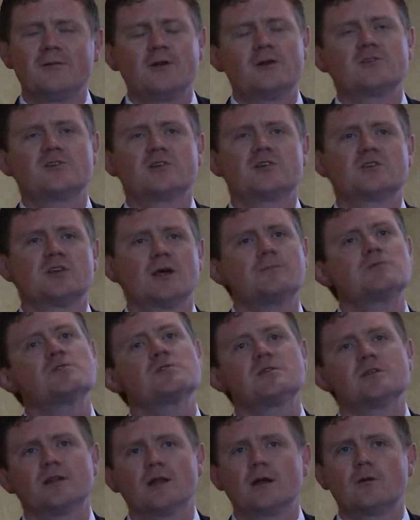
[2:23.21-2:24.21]
there's
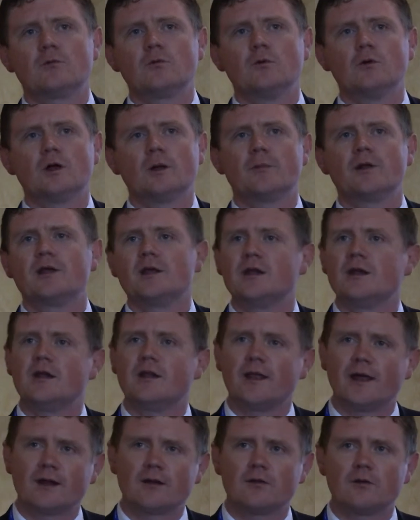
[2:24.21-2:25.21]
exceptions to that rule, and I'm going to get
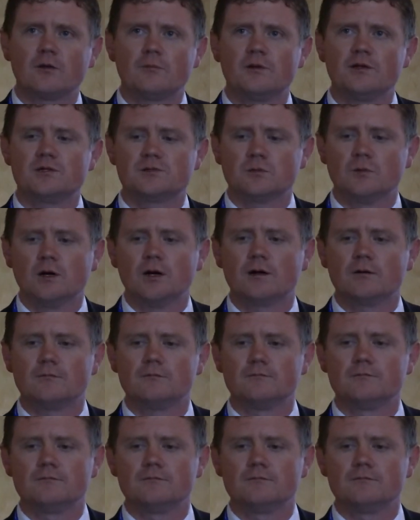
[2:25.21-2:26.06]
into that a little bit as well.